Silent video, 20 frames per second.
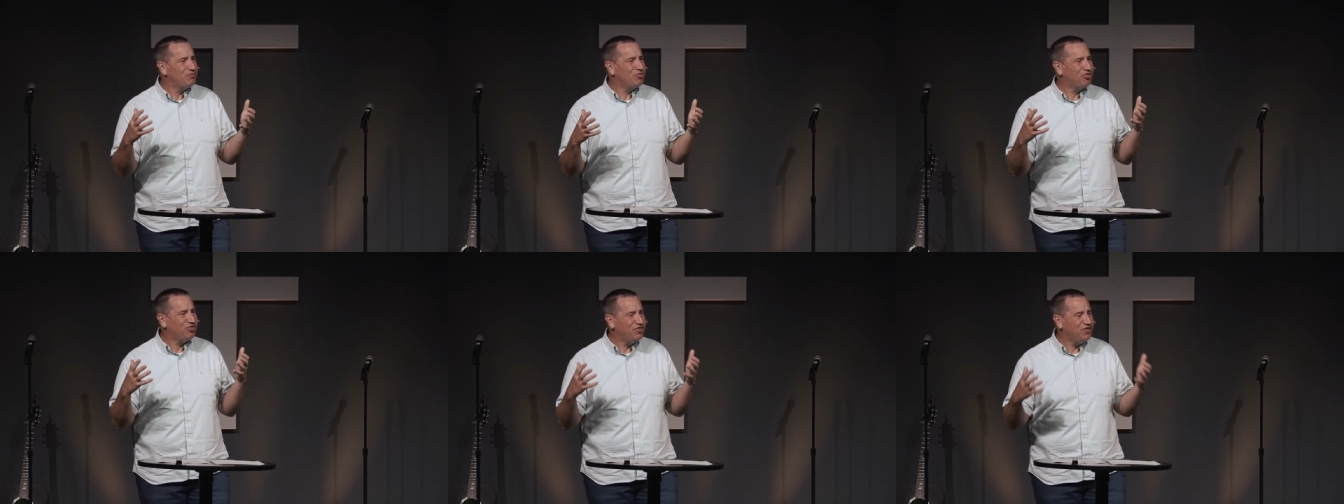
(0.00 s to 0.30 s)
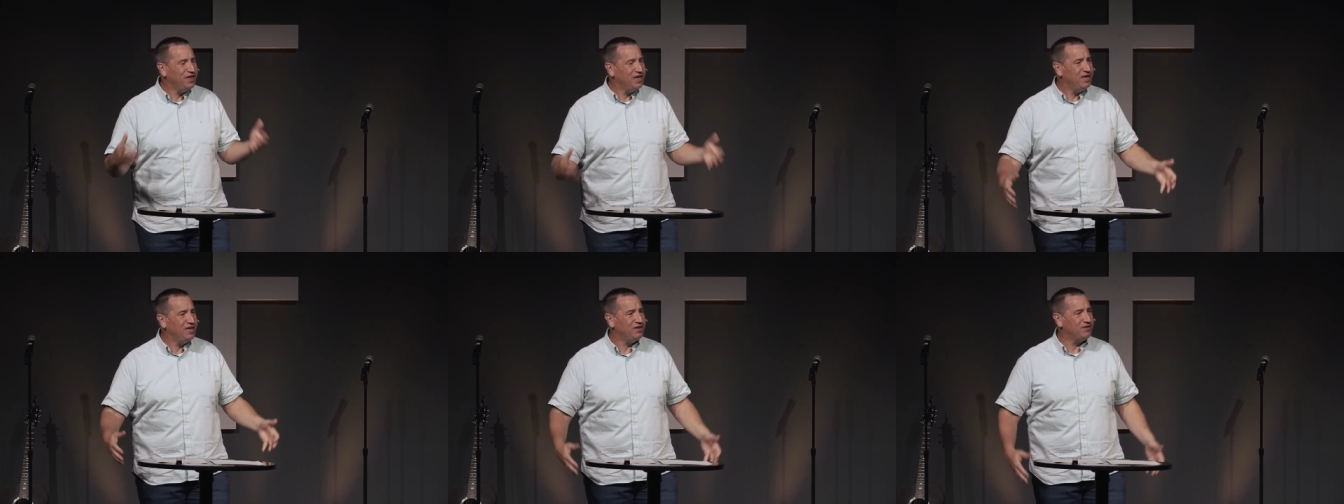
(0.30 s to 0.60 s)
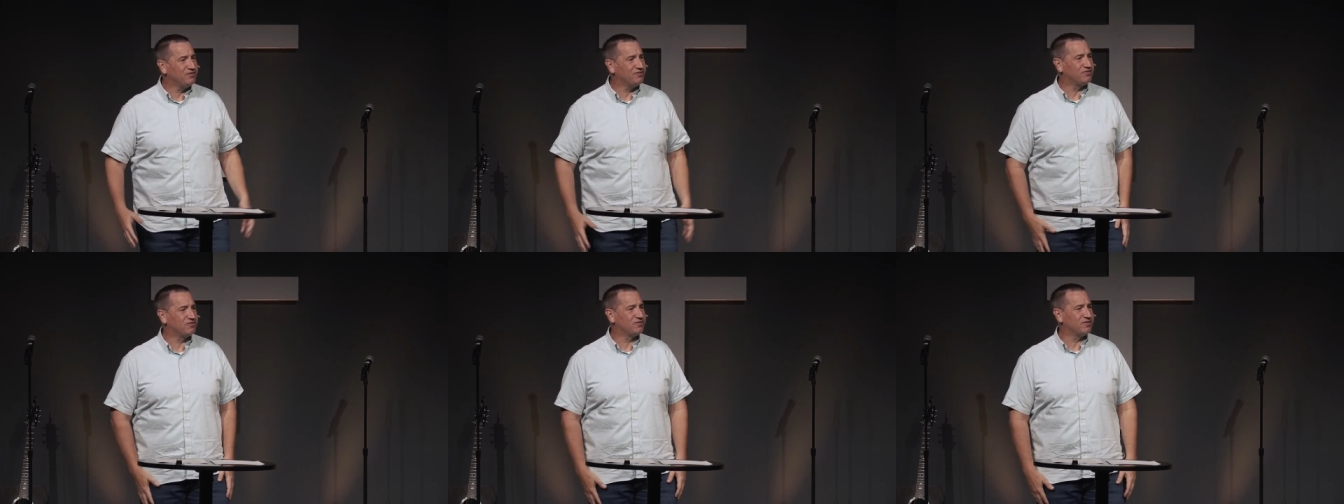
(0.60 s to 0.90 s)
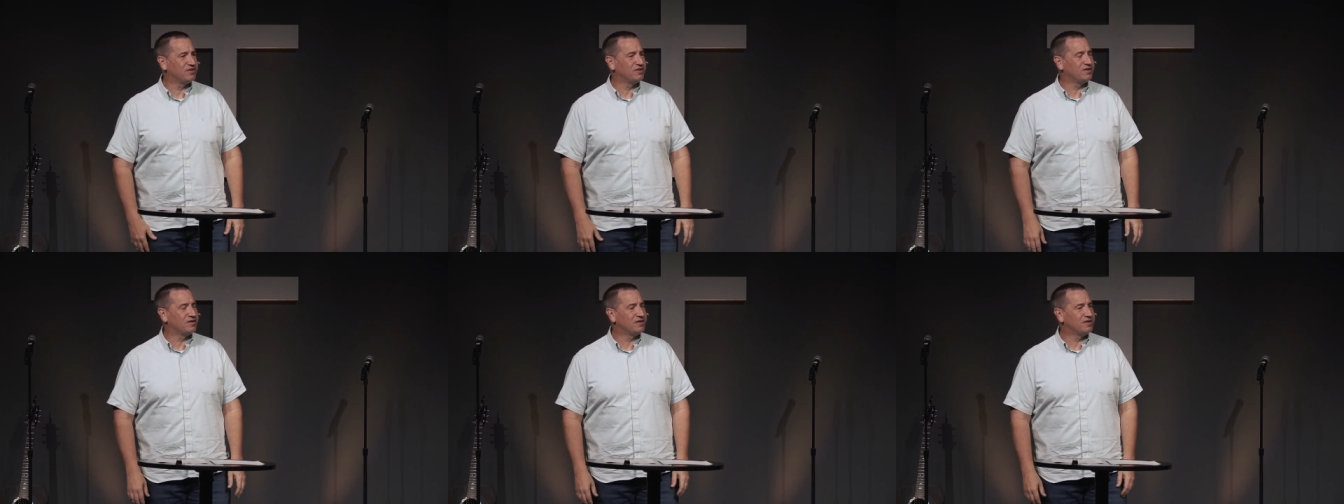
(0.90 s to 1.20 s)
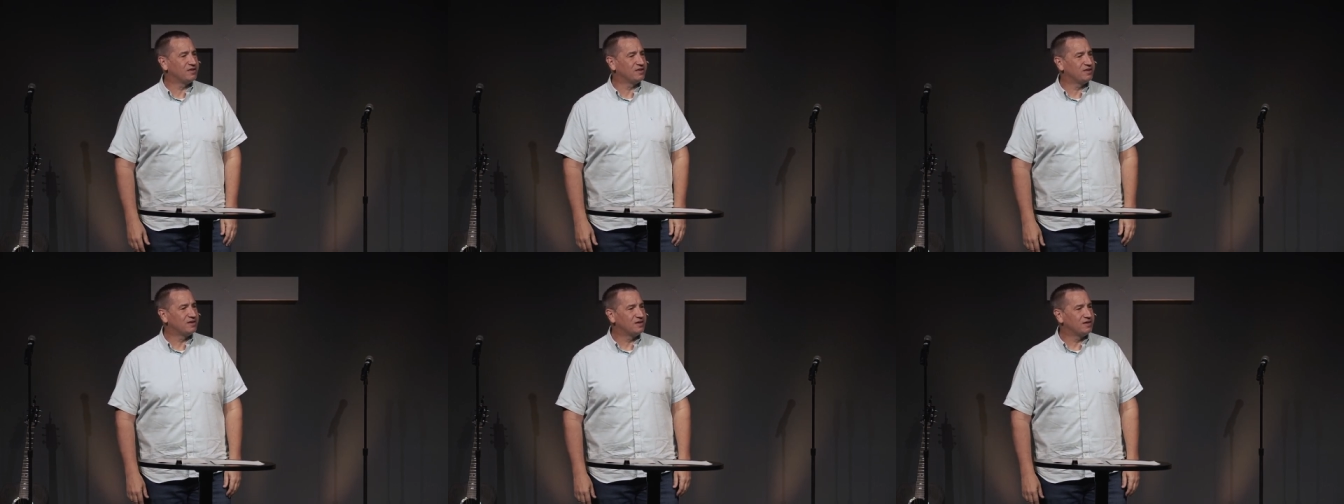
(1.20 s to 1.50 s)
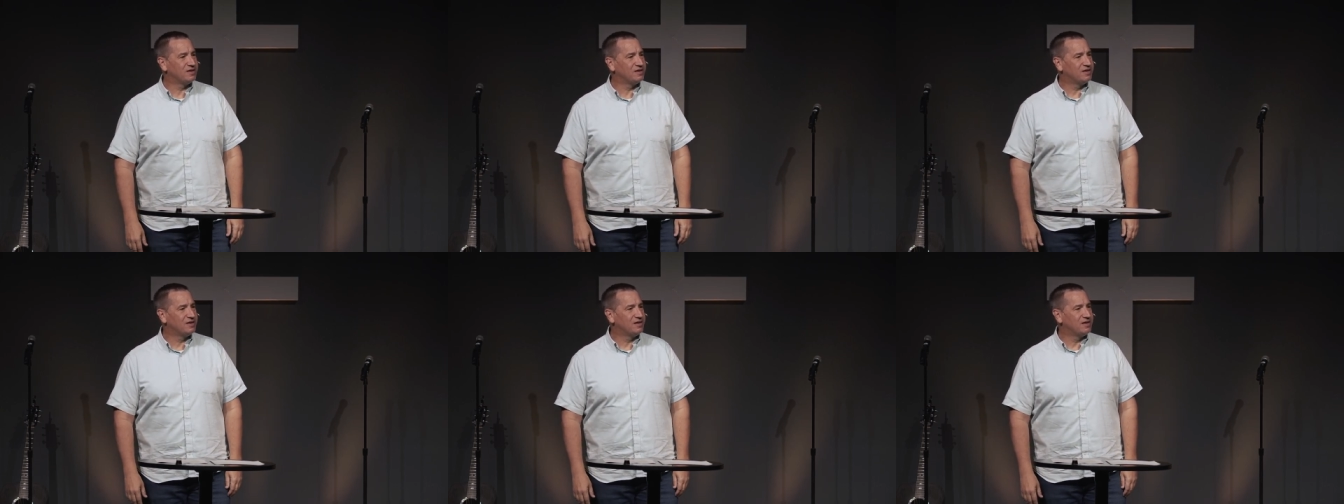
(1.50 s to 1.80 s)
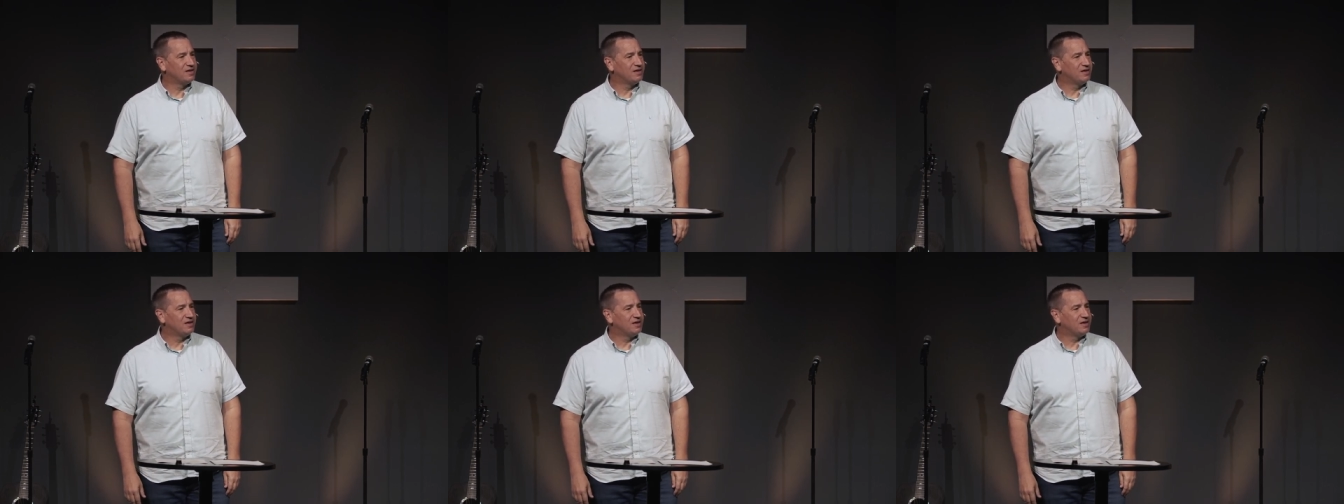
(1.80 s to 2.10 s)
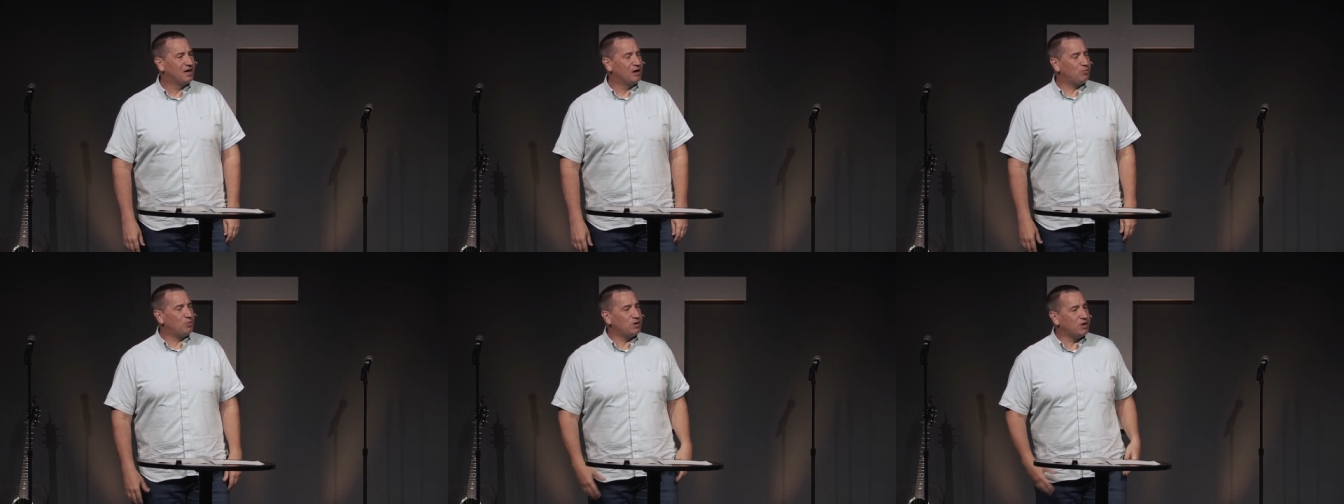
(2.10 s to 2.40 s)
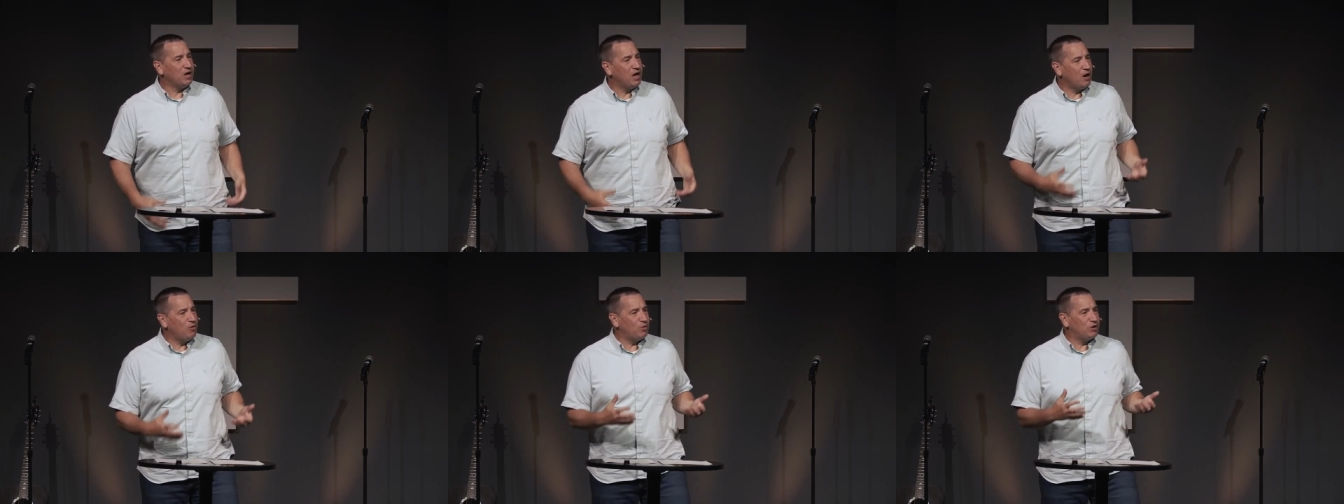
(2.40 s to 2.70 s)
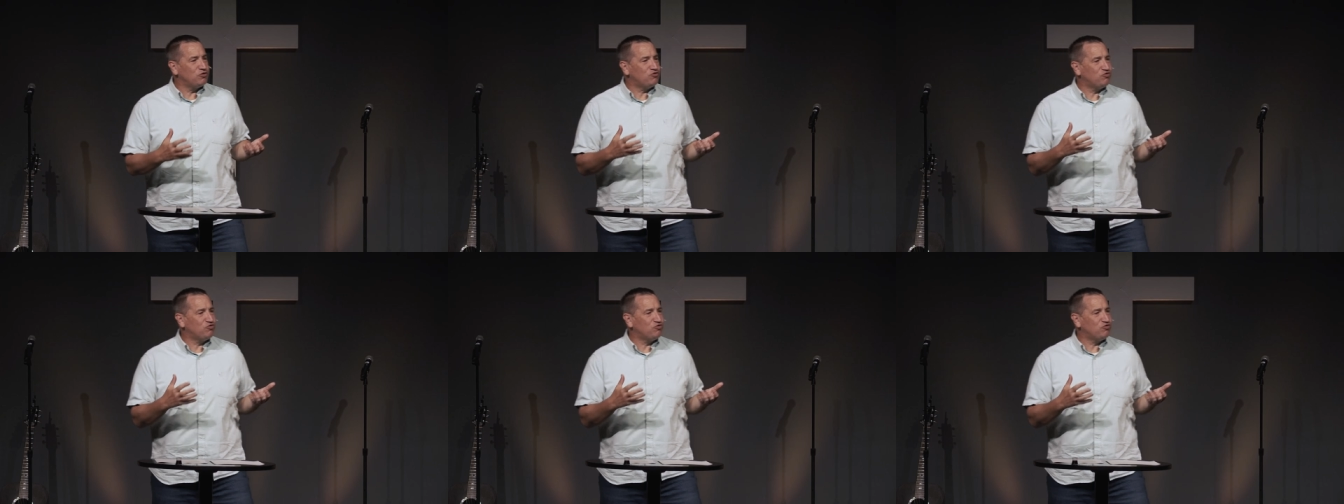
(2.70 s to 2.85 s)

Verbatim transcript: things. I want to I want to